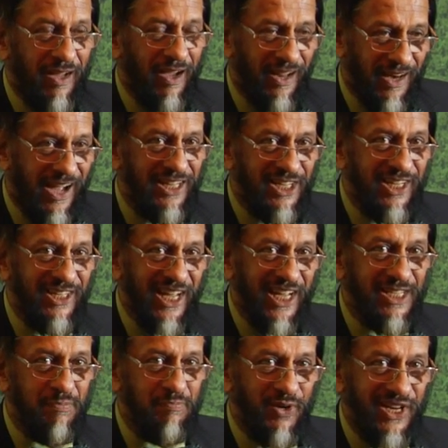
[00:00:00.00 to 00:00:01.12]
And I think
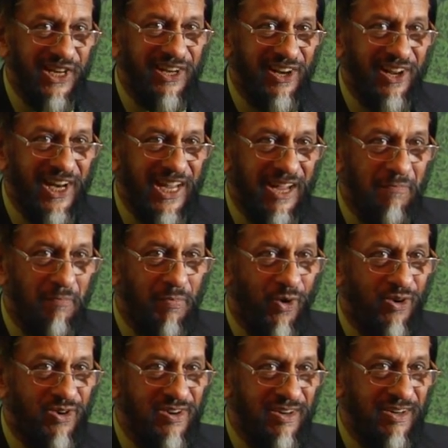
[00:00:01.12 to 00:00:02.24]
that's particularly
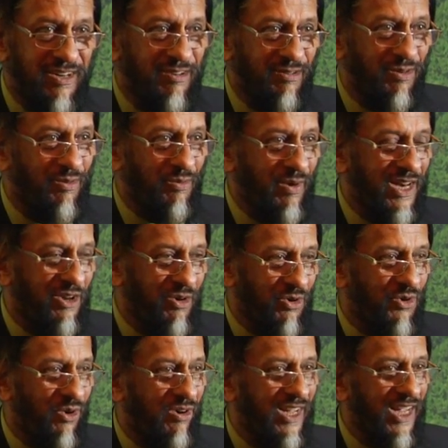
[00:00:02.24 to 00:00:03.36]
important when you're
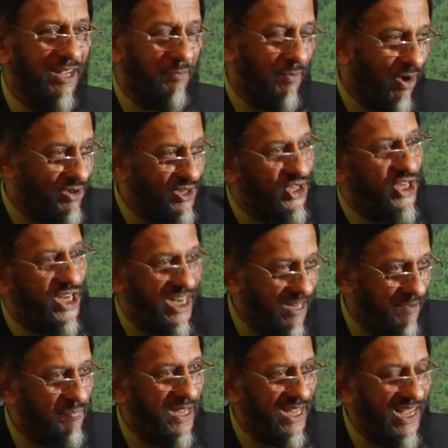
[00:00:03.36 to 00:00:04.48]
talking about
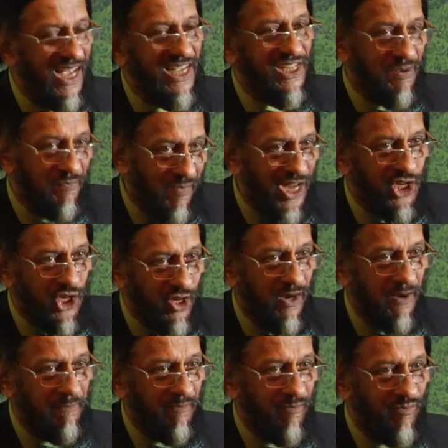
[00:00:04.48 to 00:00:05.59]
GDP as a measure
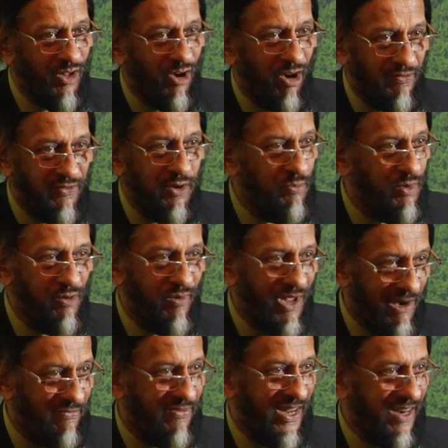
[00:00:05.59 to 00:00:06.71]
of human
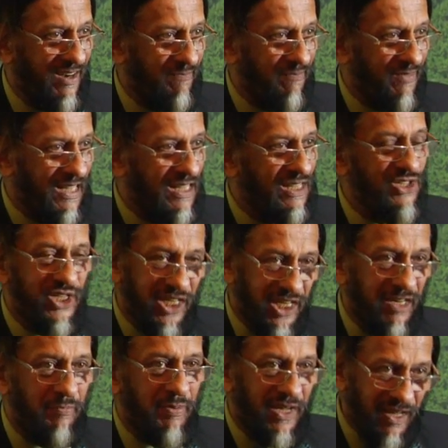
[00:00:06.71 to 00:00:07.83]
welfare.
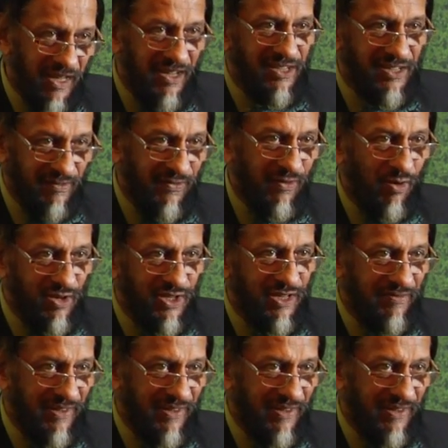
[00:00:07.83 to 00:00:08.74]
GDP is, of course,